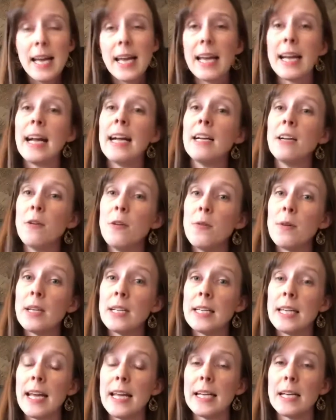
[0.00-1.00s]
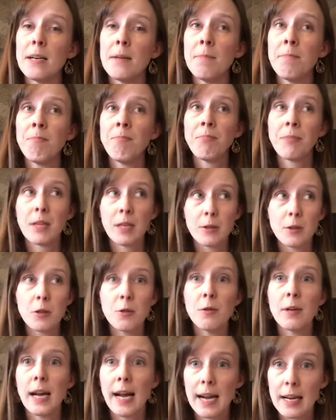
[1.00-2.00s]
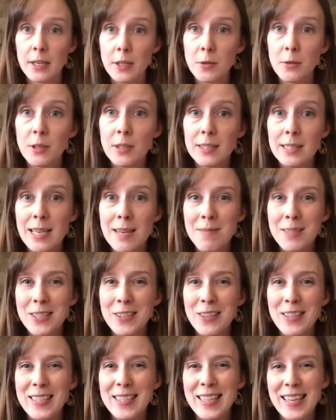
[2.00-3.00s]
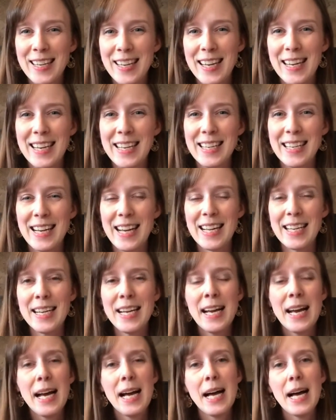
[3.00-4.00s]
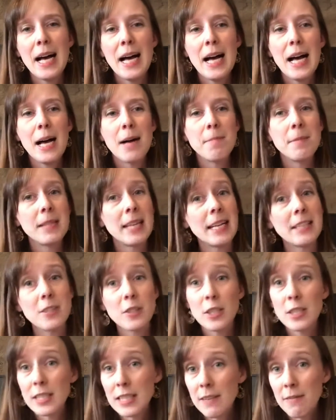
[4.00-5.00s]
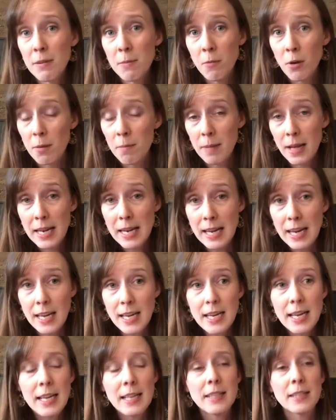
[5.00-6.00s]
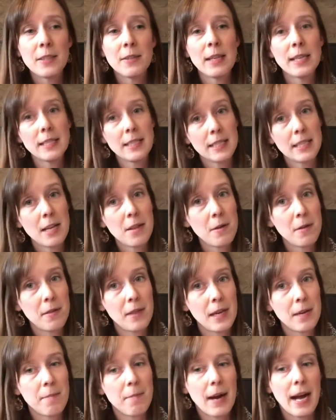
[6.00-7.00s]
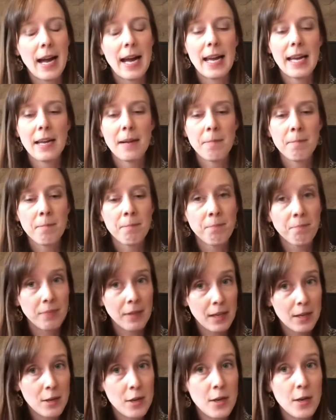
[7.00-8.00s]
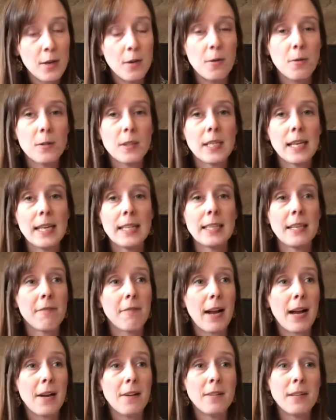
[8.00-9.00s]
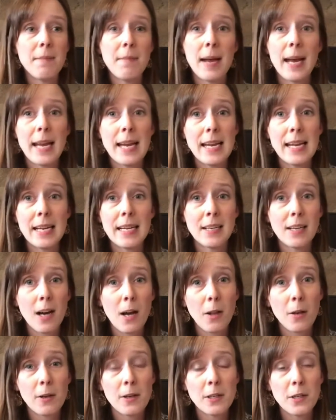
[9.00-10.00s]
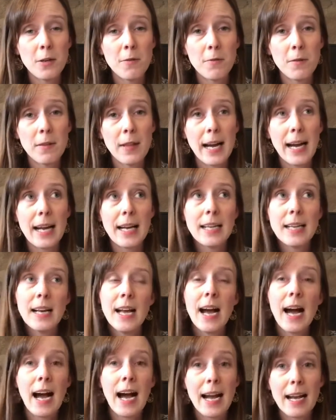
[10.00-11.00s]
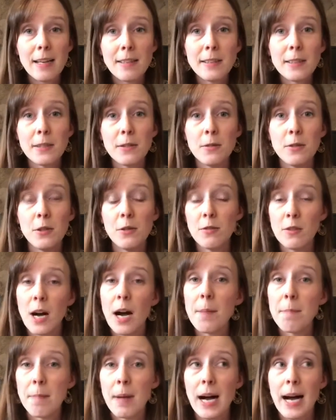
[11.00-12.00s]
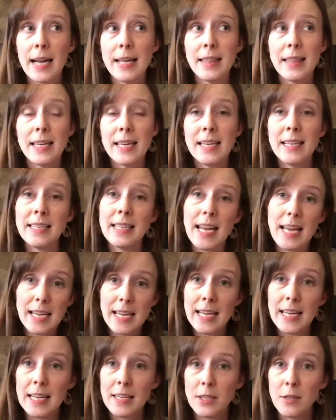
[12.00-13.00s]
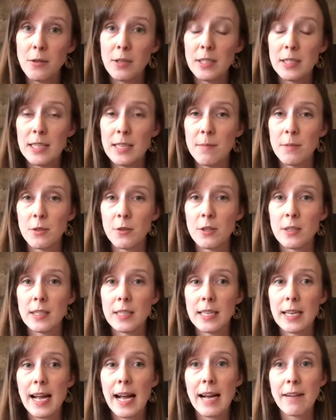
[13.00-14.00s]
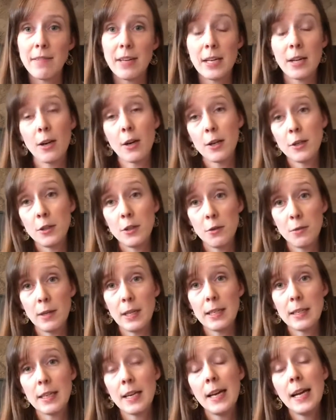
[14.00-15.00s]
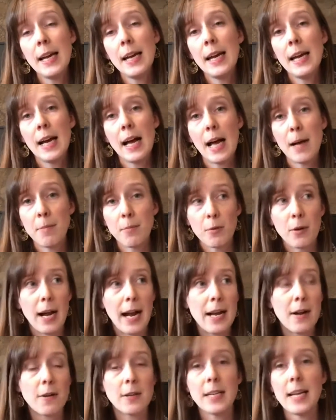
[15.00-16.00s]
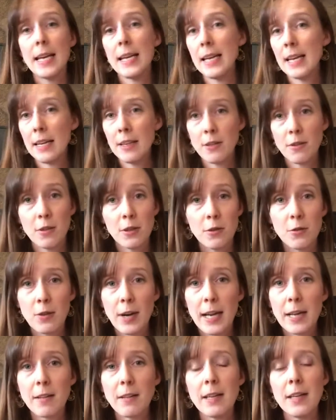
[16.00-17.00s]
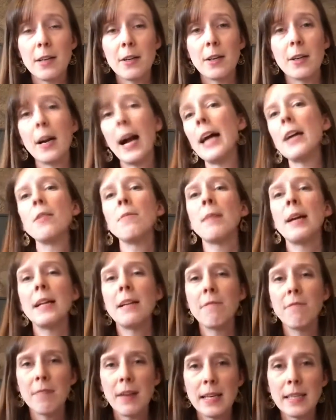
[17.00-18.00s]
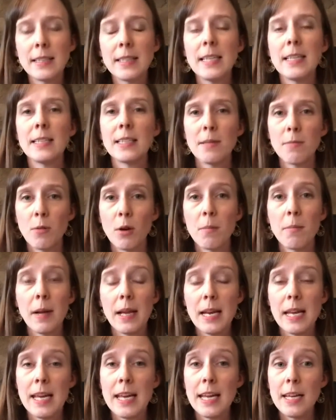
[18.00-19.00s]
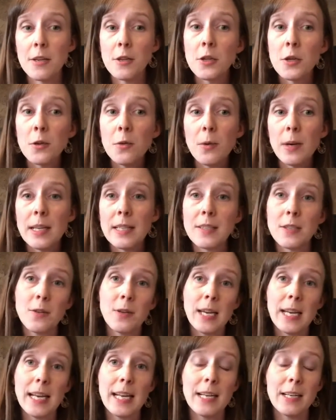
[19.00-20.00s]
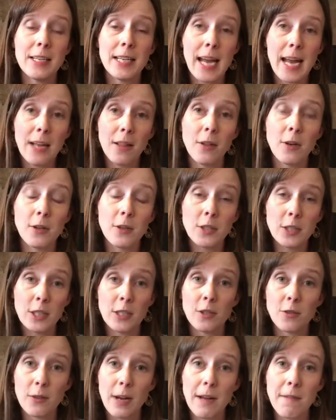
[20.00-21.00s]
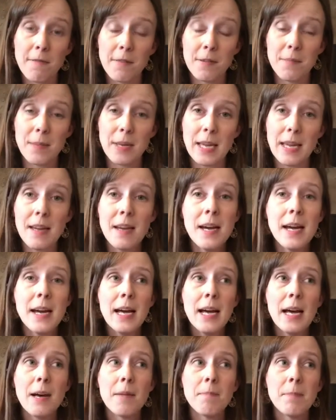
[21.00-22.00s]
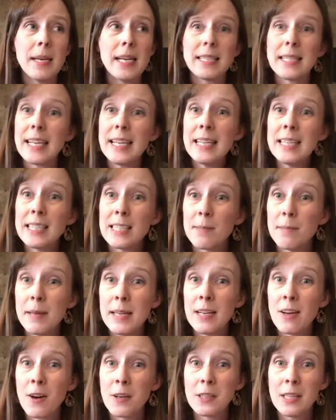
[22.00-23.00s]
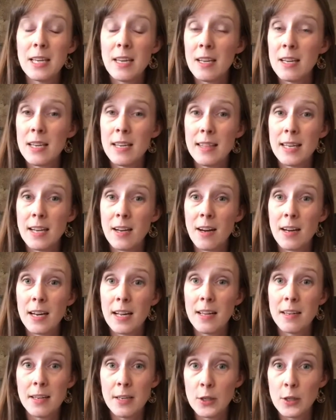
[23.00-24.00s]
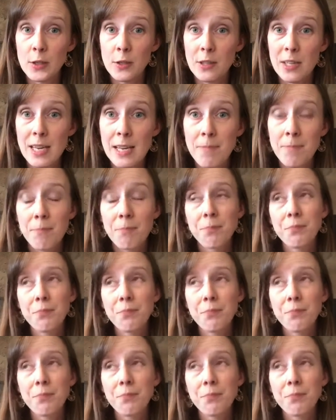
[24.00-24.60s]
And I know you can take them to an actual seamstress and get it done, but that's just even more money. So that's another thing buying used is if I only paid $1 or $2 for that, I also do not mind then taking it to a seamstress and having her do it upright or taking it to the dry cleaner. I don't mind investing some more money into it to get it tailored just right for me, because I didn't spend hardly anything on it initially.